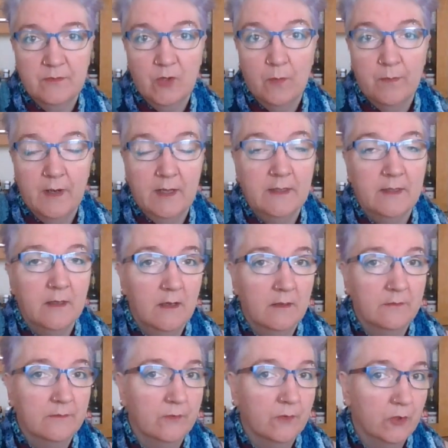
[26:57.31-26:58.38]

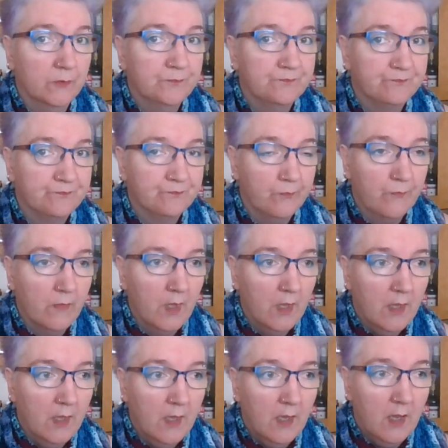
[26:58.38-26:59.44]
And I had
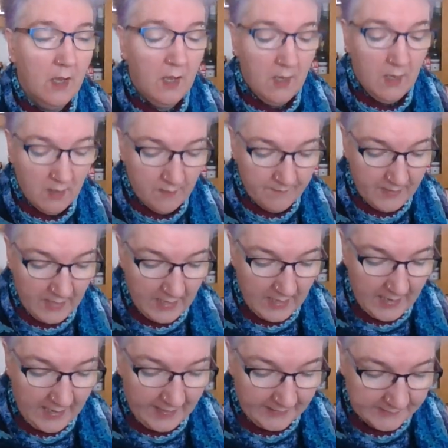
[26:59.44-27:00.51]
some yarn from her called
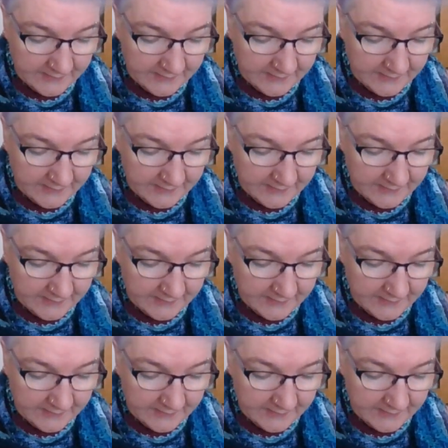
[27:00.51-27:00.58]
High